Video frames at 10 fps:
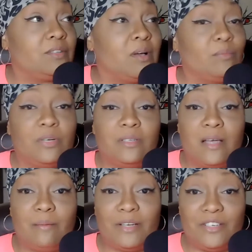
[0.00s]
going to
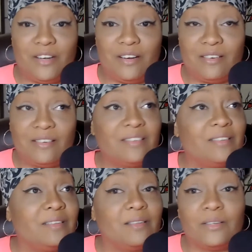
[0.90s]
stop my share.
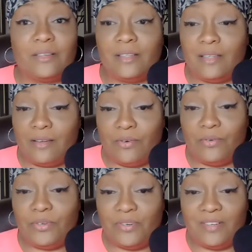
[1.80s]

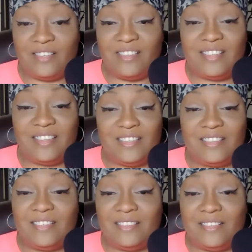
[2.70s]
Hold on.
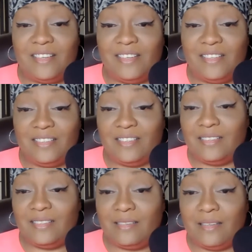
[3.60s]
See,
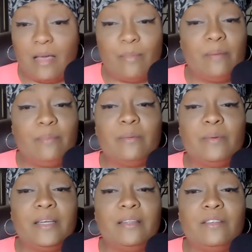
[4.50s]
I might be able to
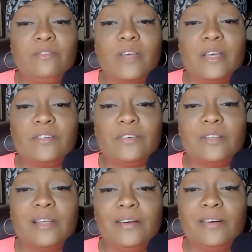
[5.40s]
get this faster
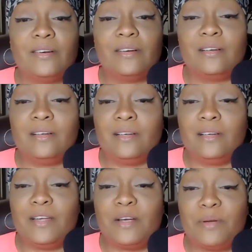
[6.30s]
later.
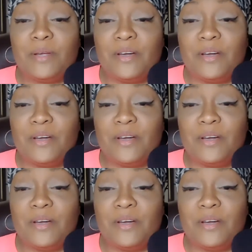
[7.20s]
There we go.